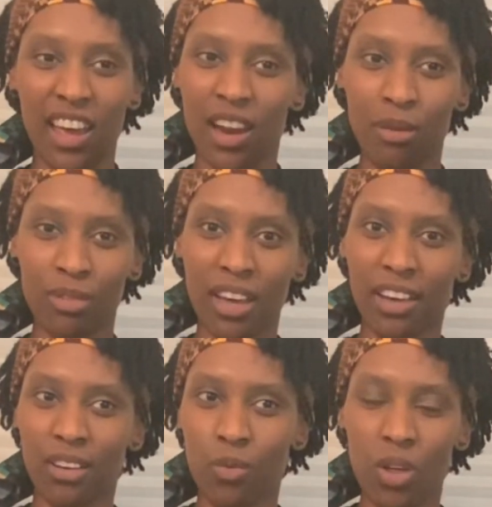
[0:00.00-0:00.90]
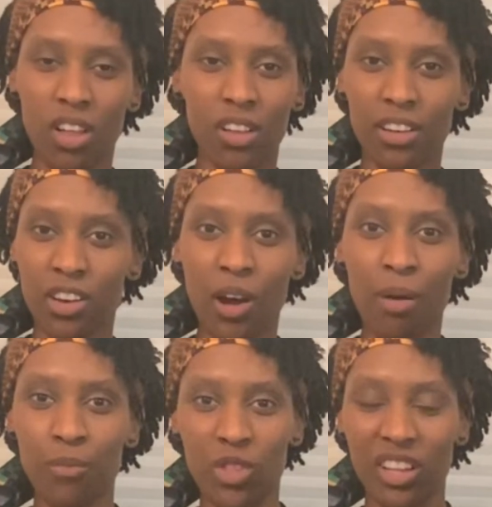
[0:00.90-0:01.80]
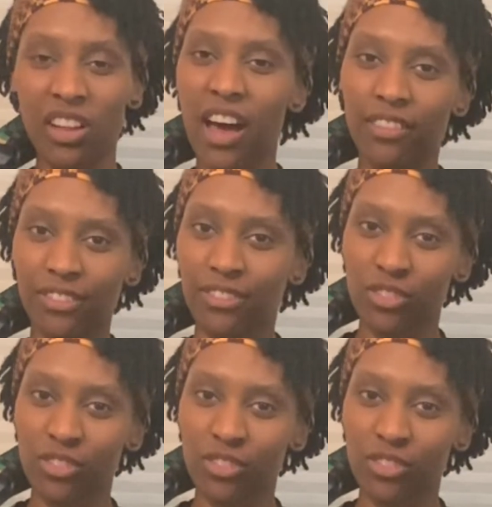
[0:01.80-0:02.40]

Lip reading: And I'm like, "Well, you know, I'm with a lot of